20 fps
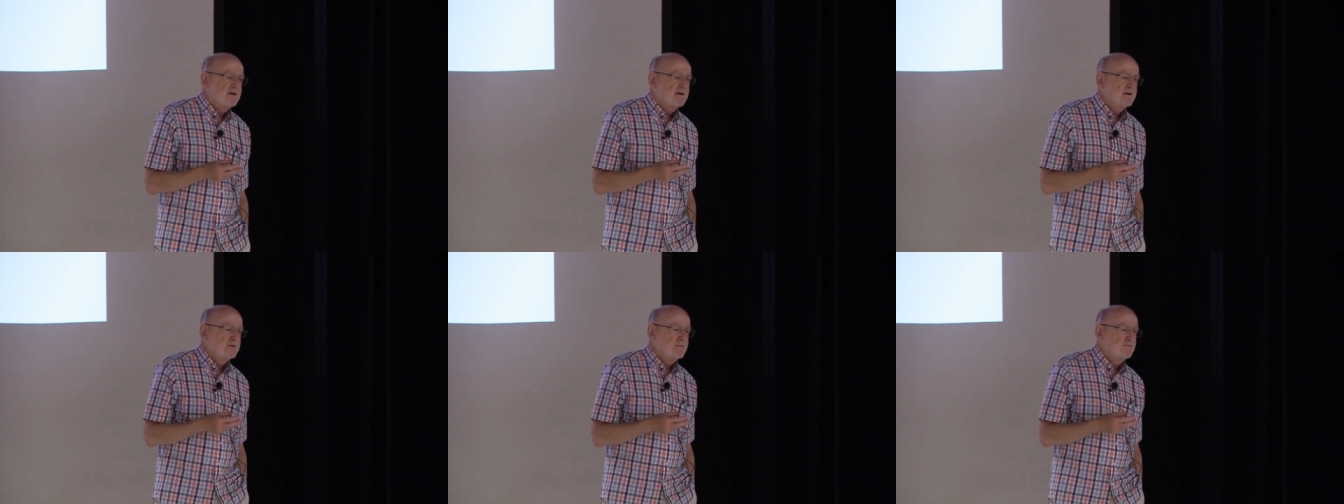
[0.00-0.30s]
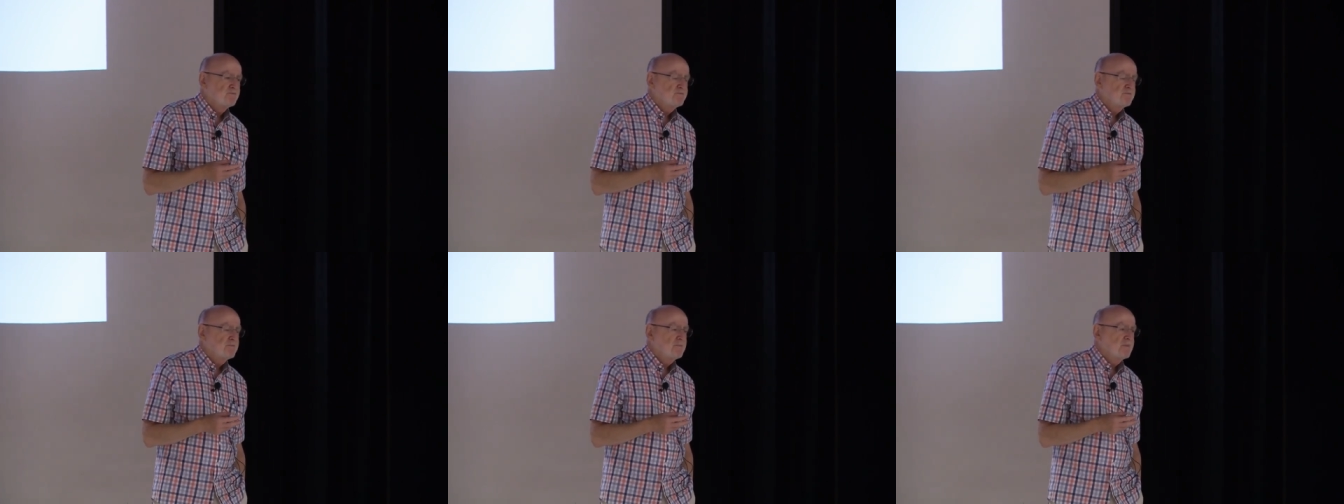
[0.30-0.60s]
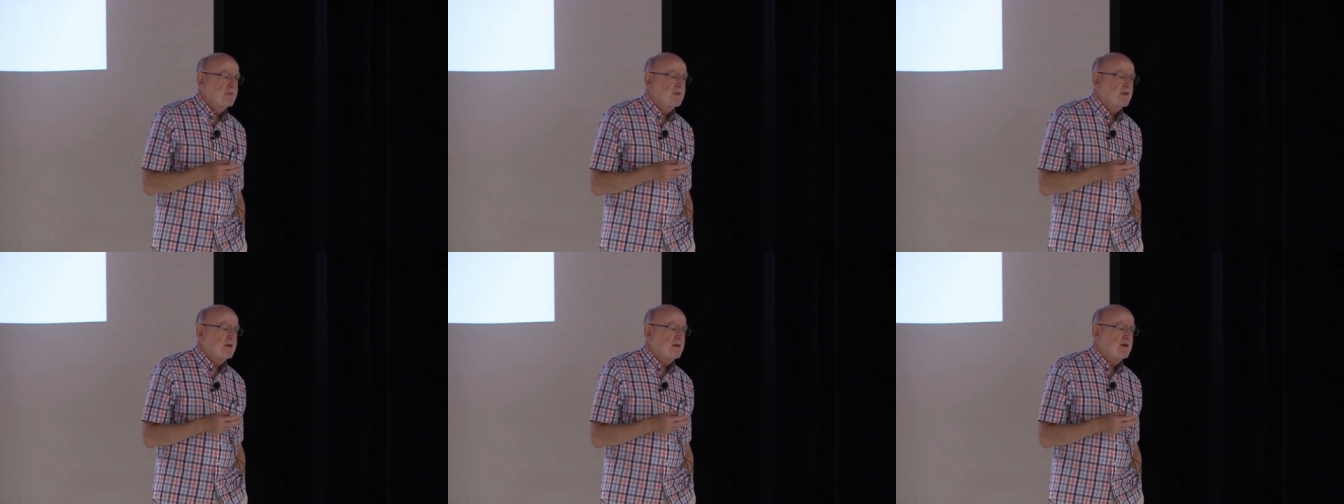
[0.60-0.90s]
Um,
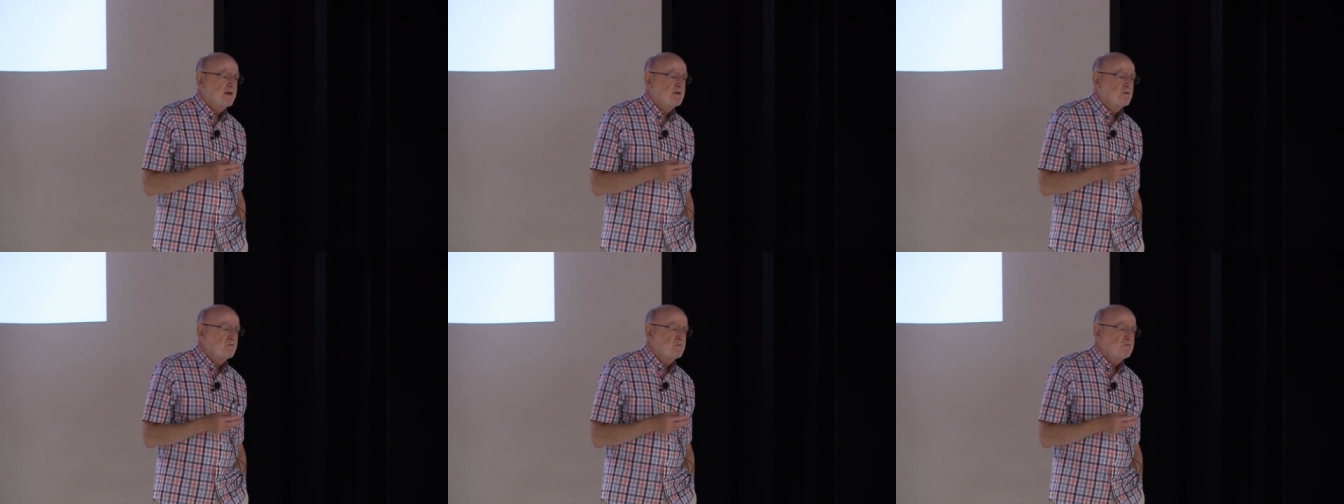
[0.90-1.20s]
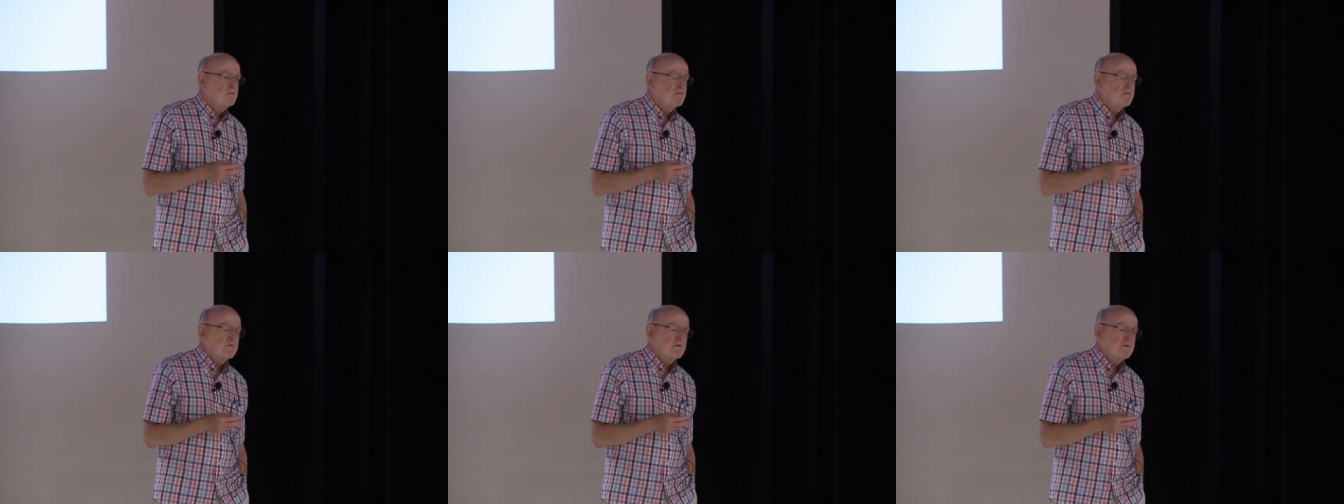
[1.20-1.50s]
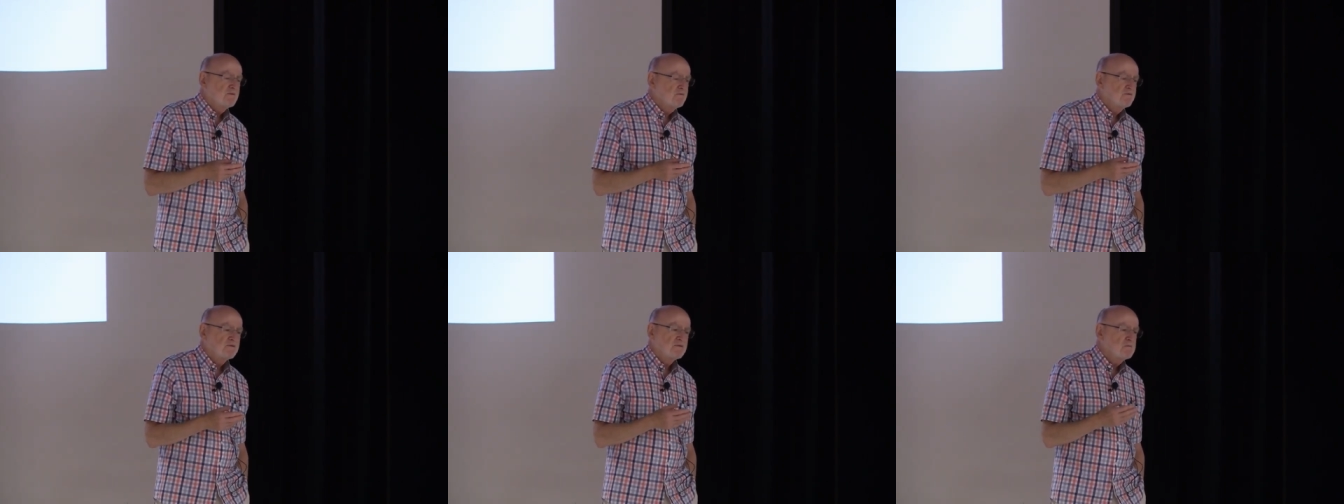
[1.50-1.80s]
and
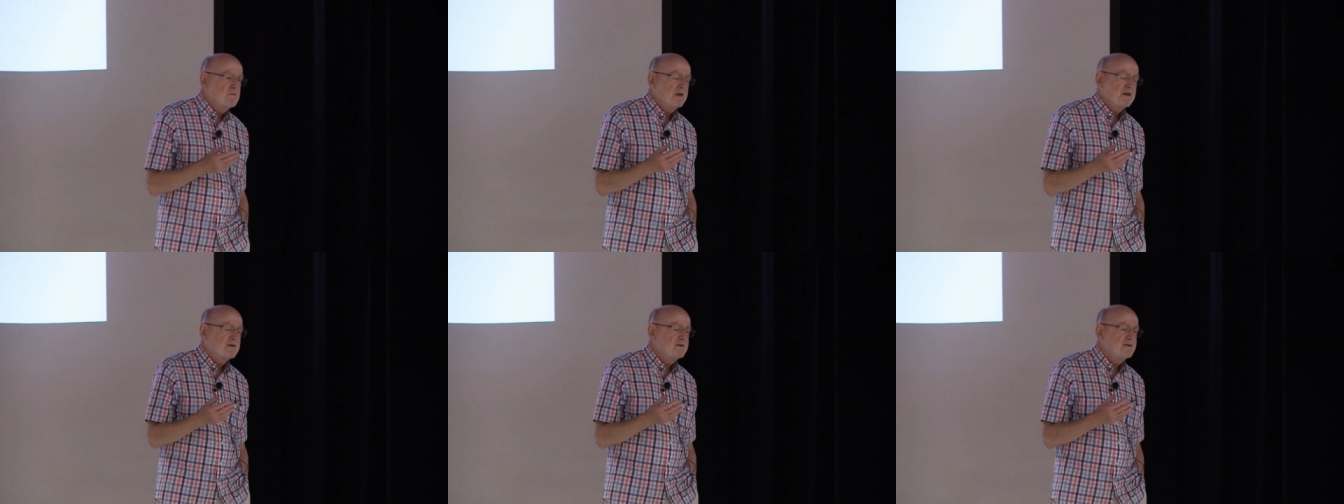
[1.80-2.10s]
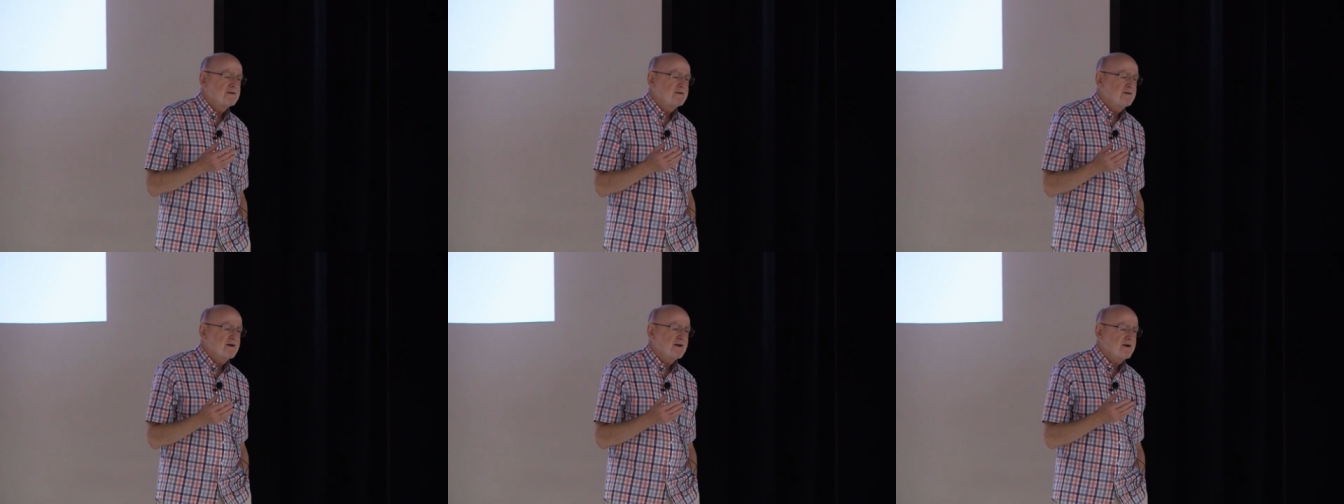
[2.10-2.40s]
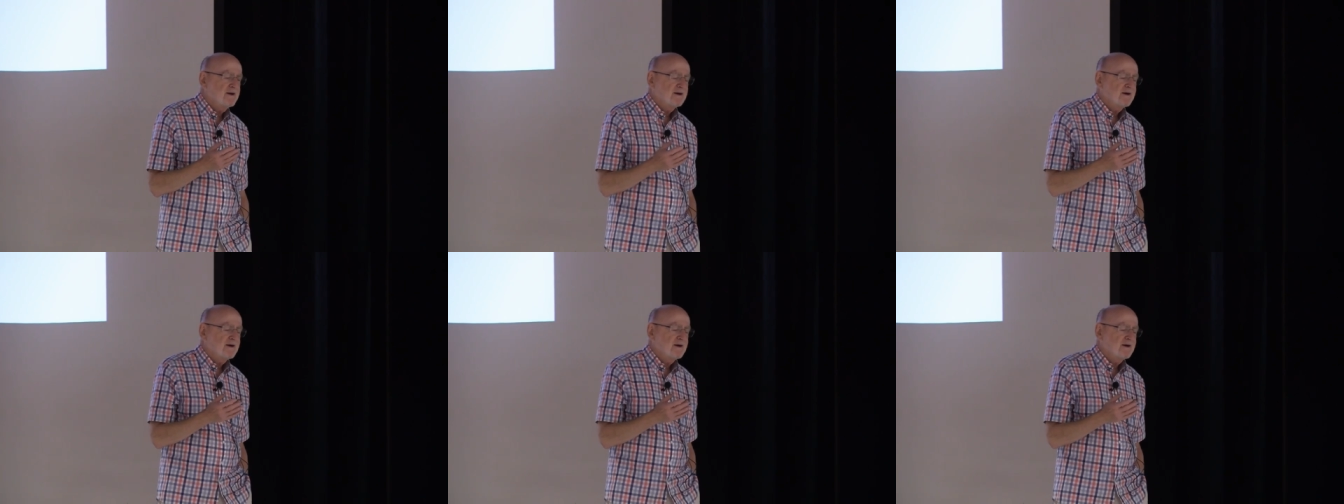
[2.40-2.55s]
to live,